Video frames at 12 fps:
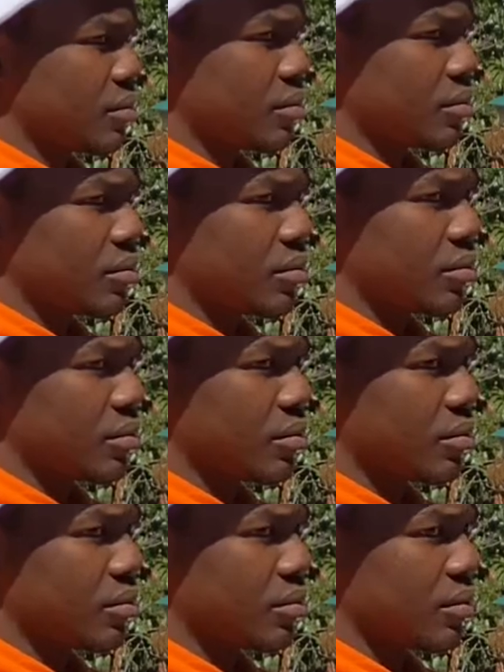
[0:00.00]

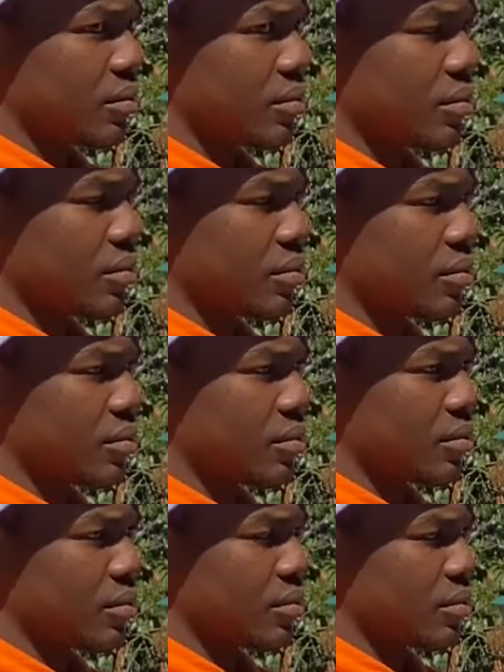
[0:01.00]

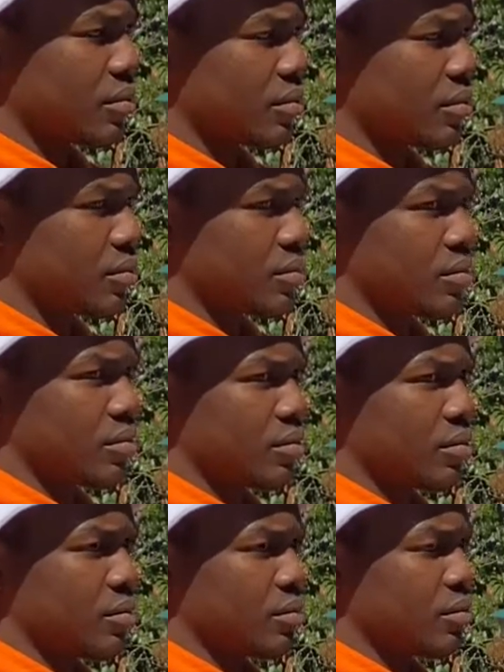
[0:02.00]

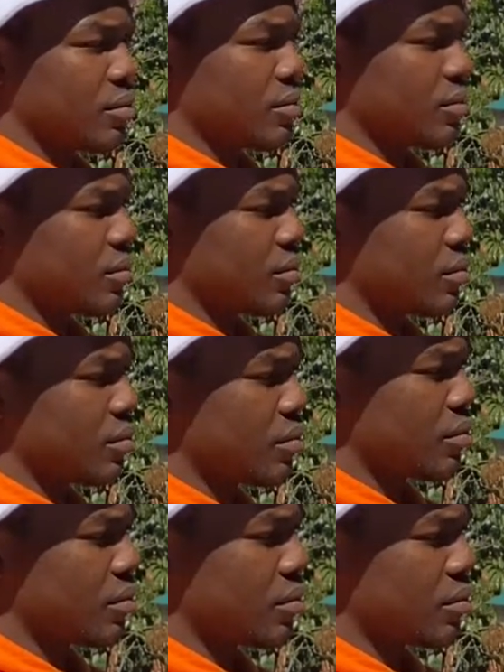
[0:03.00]

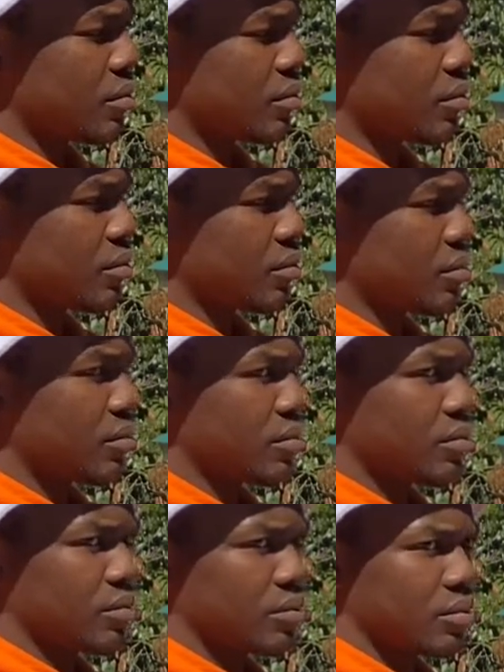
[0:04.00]

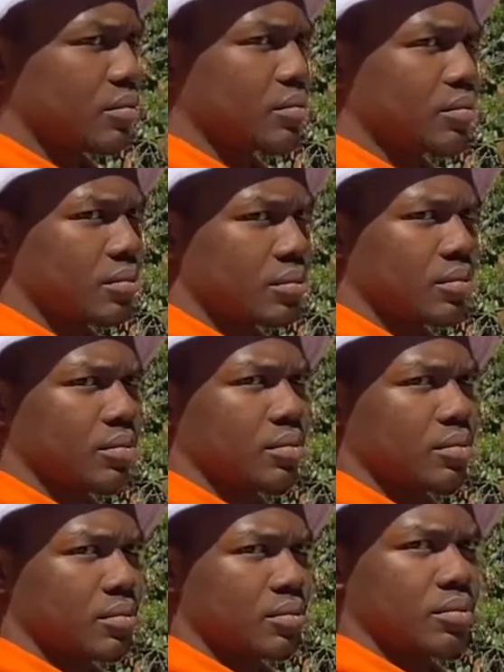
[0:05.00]

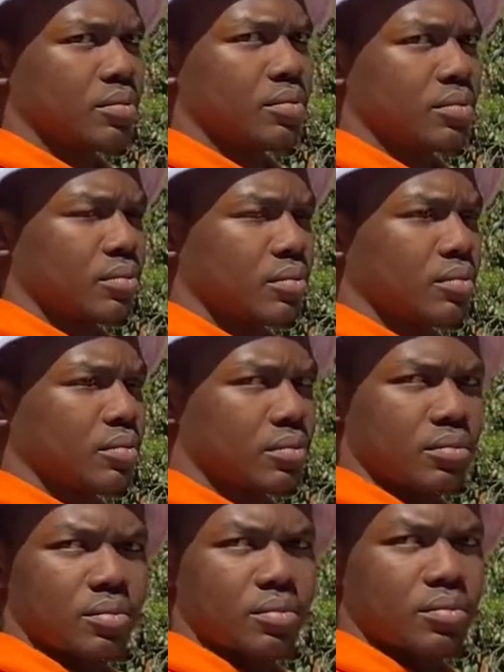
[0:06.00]
This person isn't speaking.